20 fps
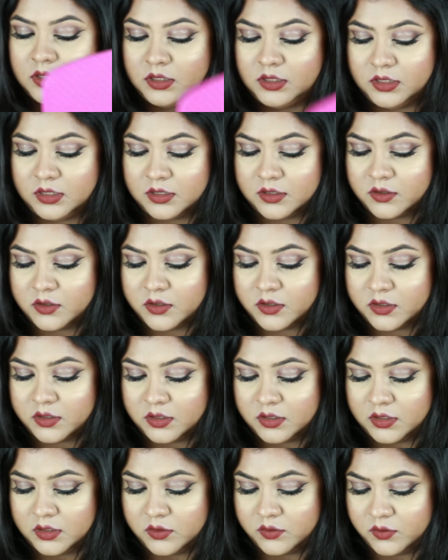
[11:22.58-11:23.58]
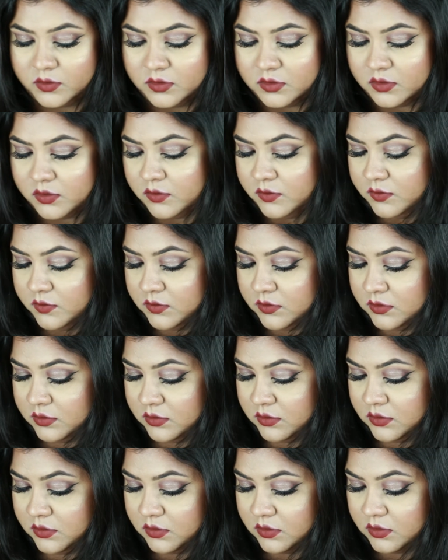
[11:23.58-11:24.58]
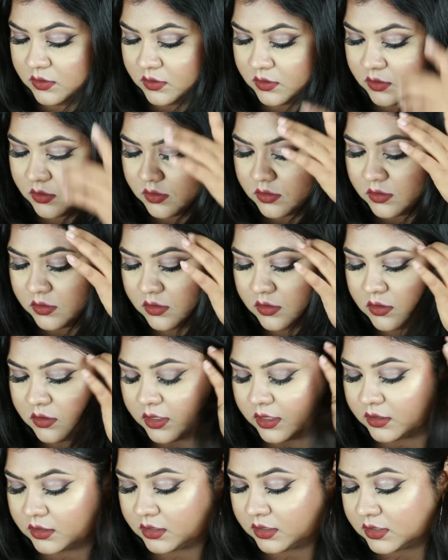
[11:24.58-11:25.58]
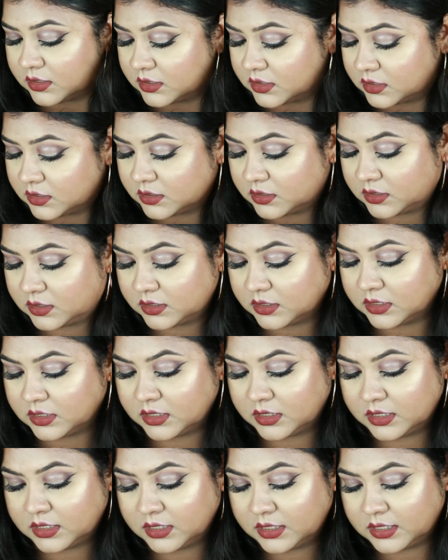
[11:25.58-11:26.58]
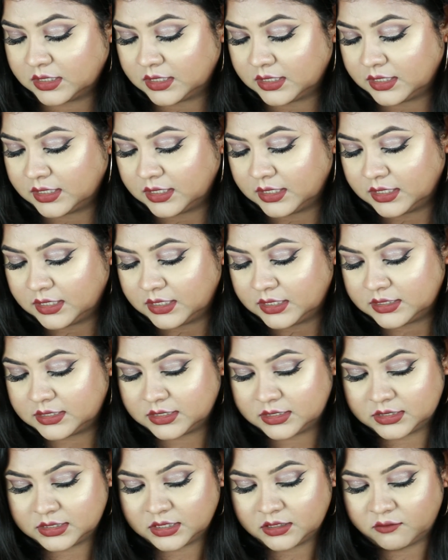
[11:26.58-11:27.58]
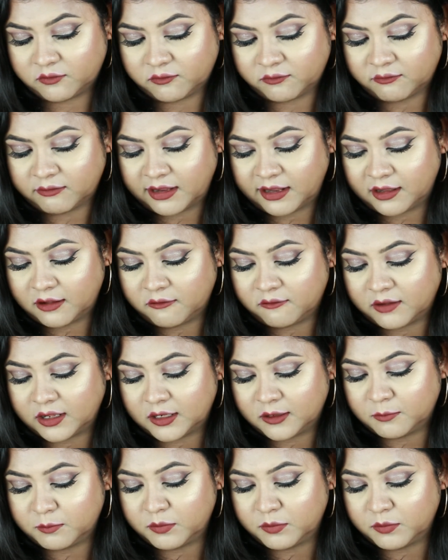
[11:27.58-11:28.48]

here you go. Look at this. Isn't it really, really